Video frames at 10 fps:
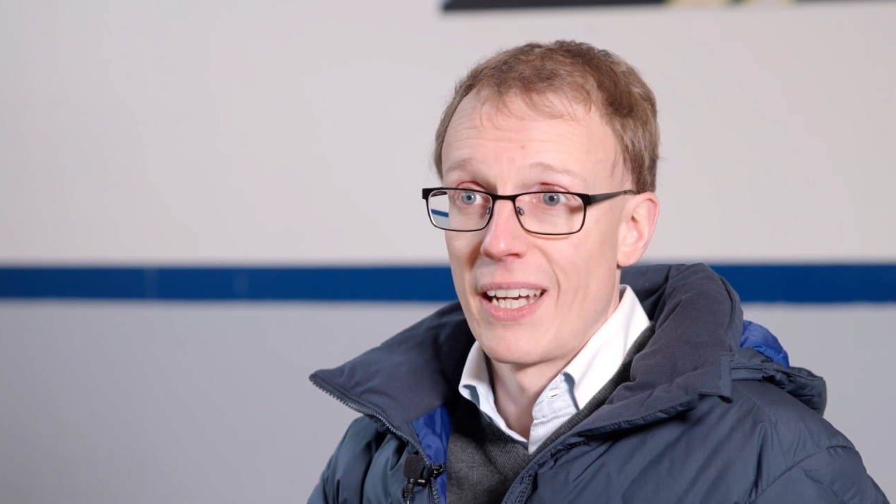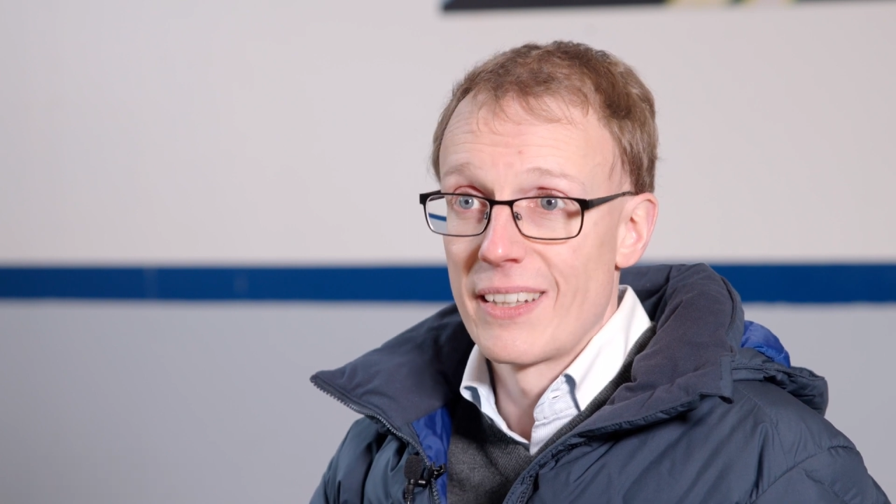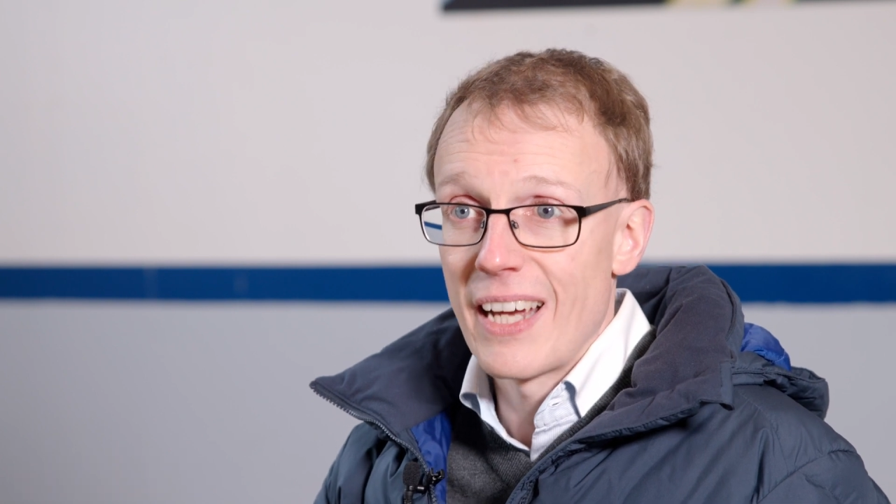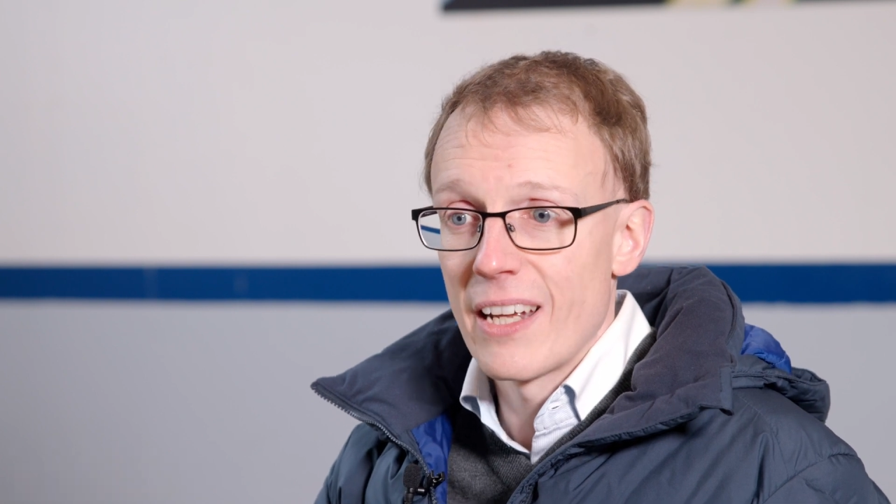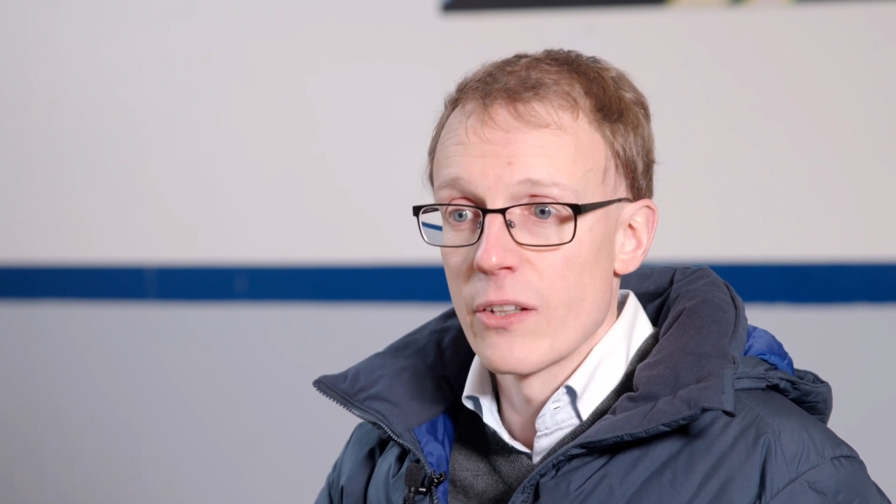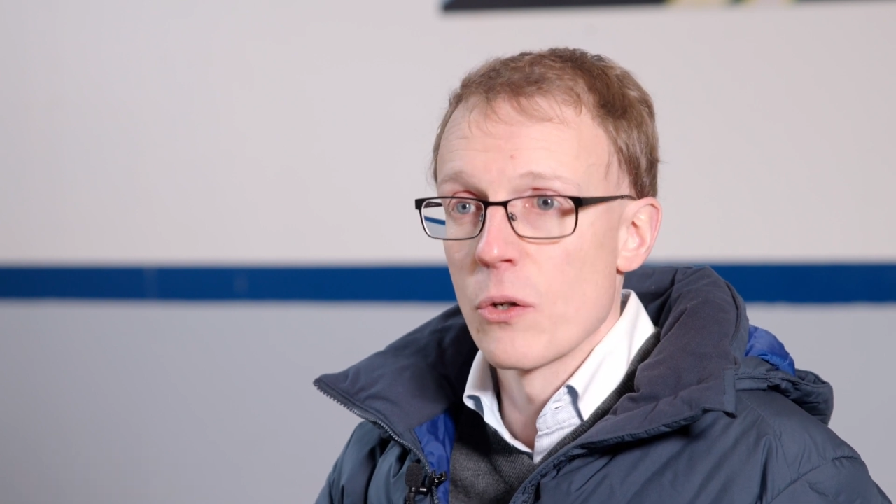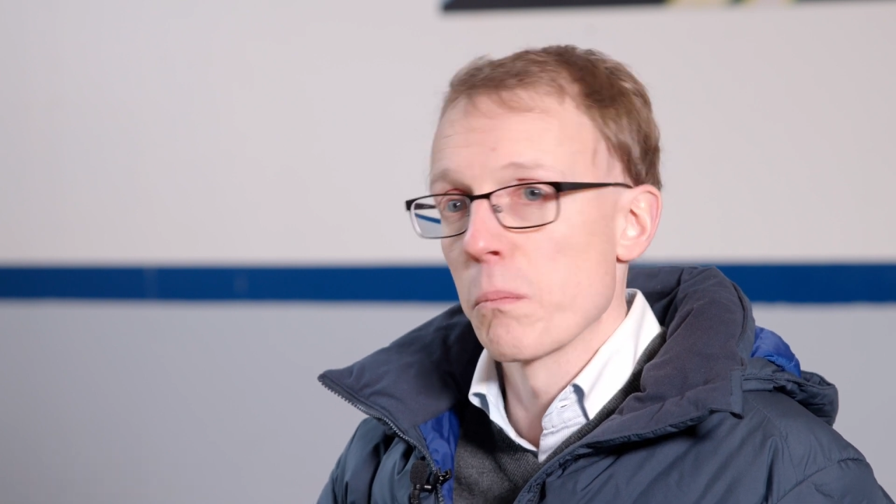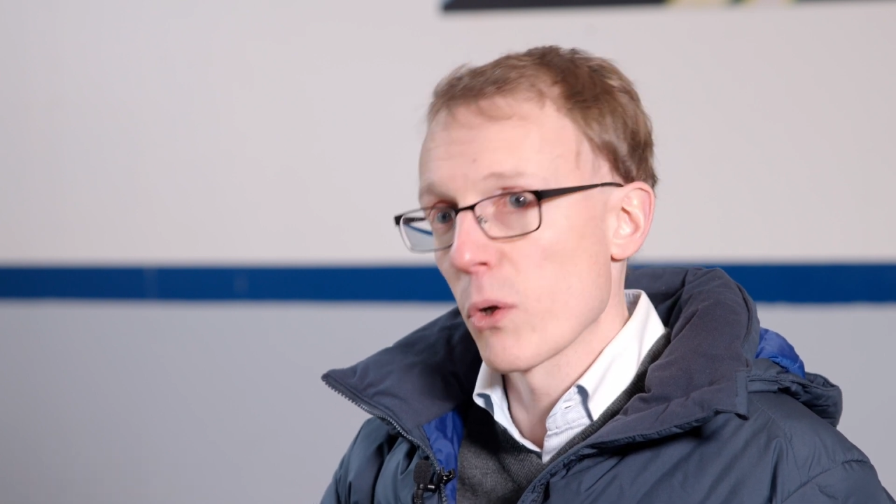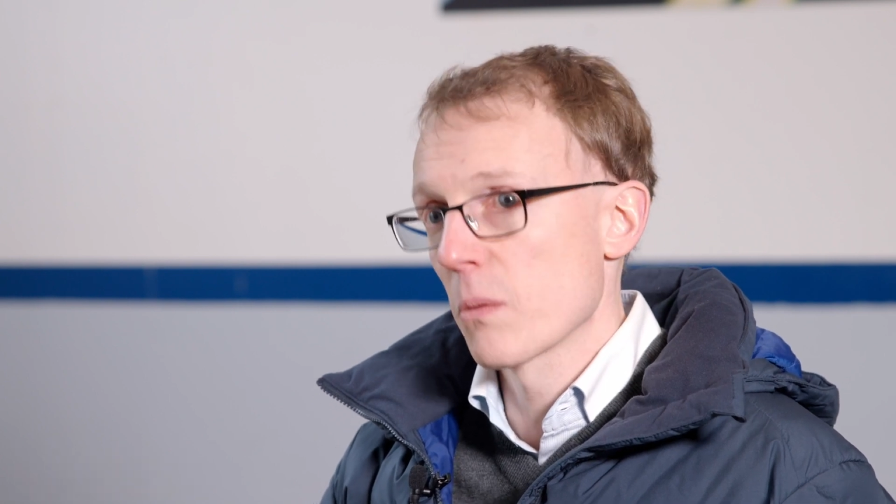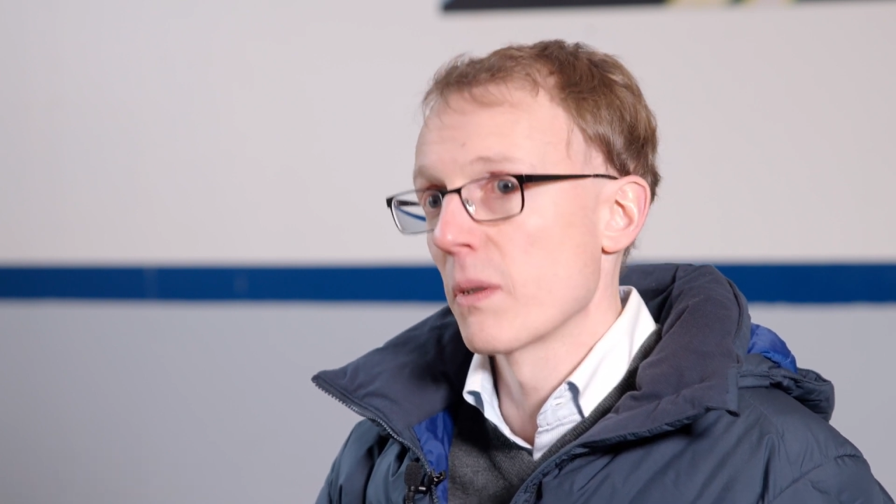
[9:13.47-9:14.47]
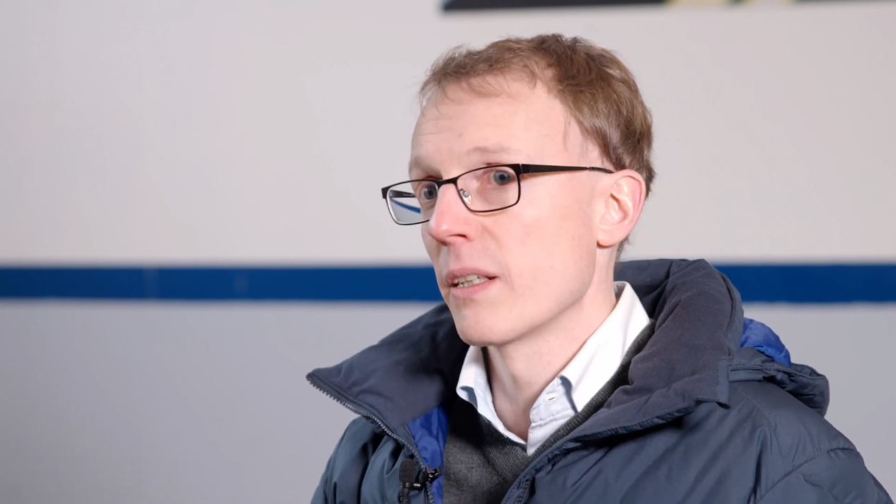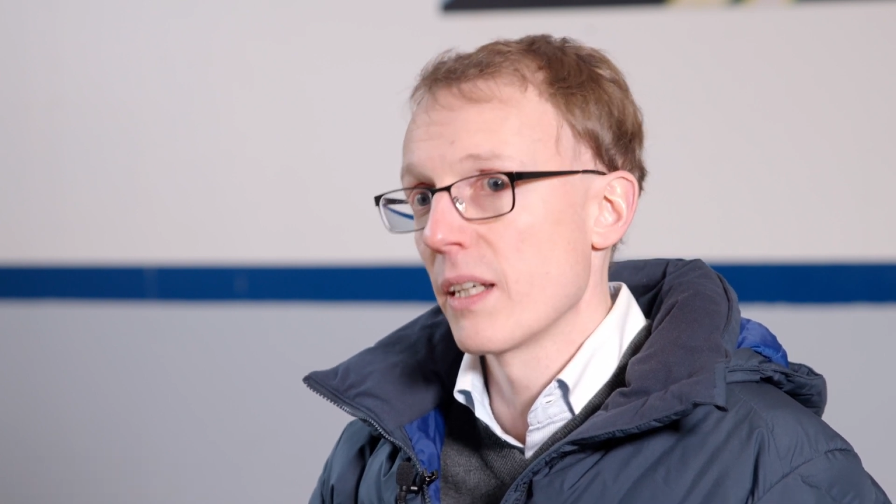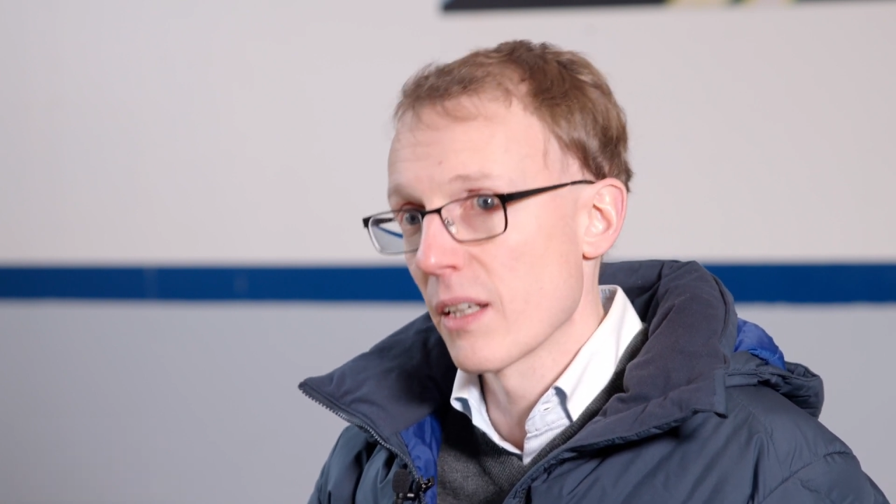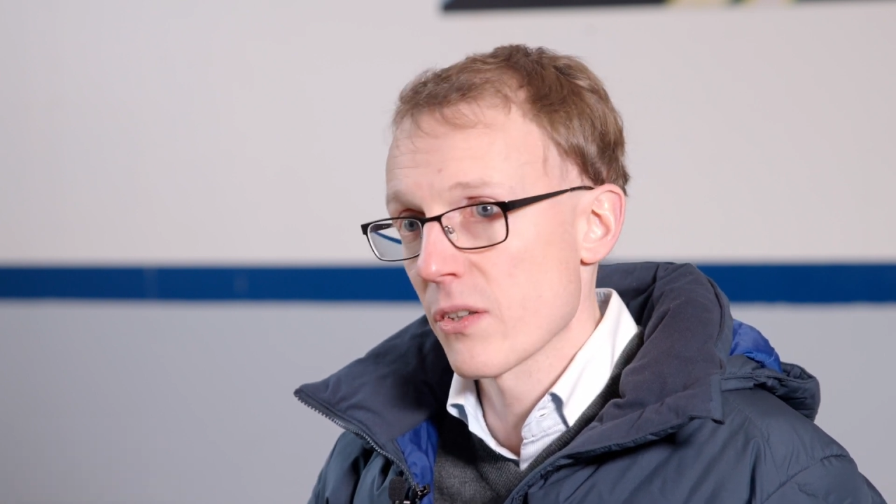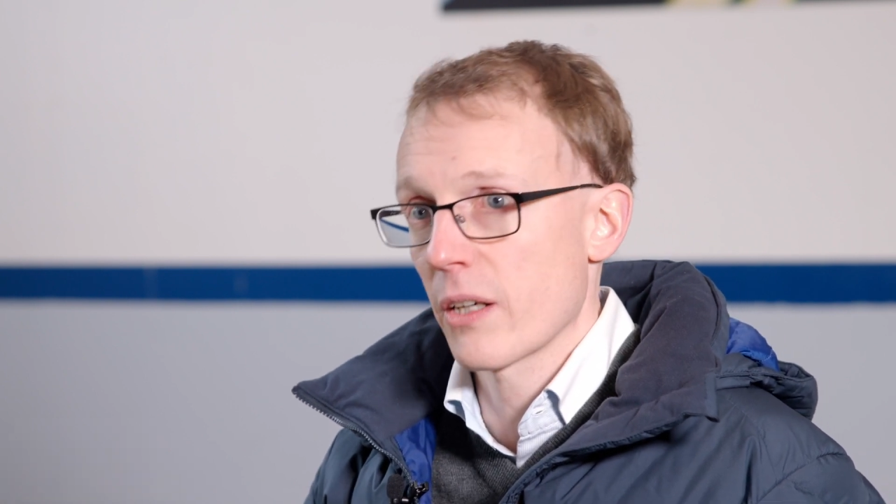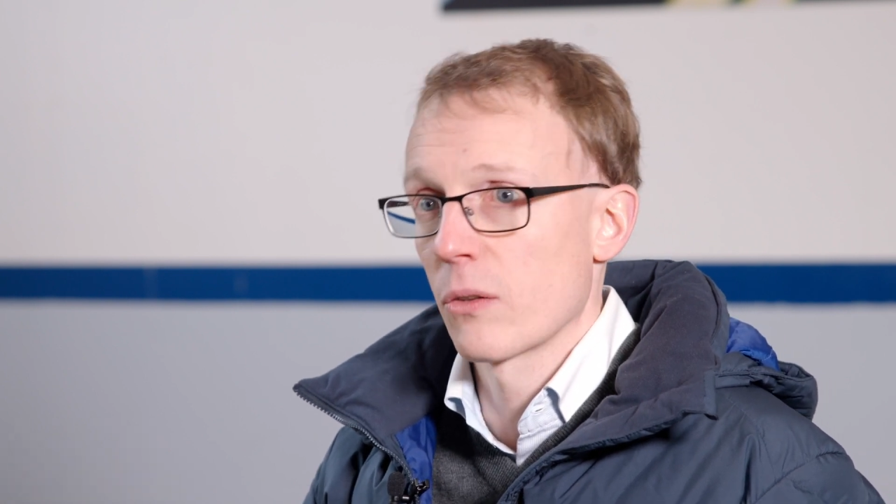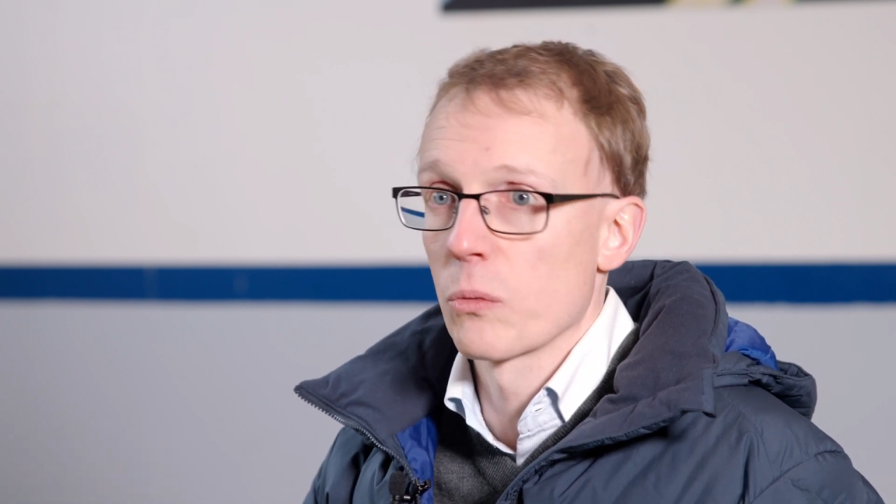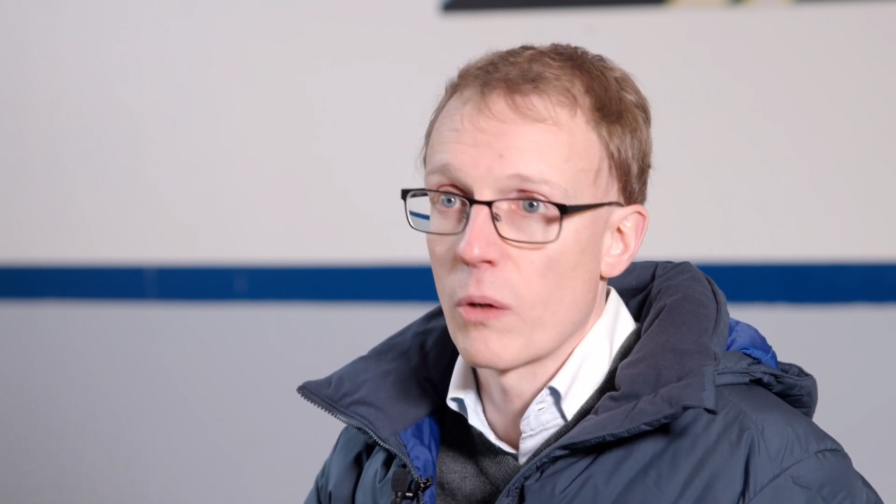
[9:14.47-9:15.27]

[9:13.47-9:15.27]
and then you possibly need a second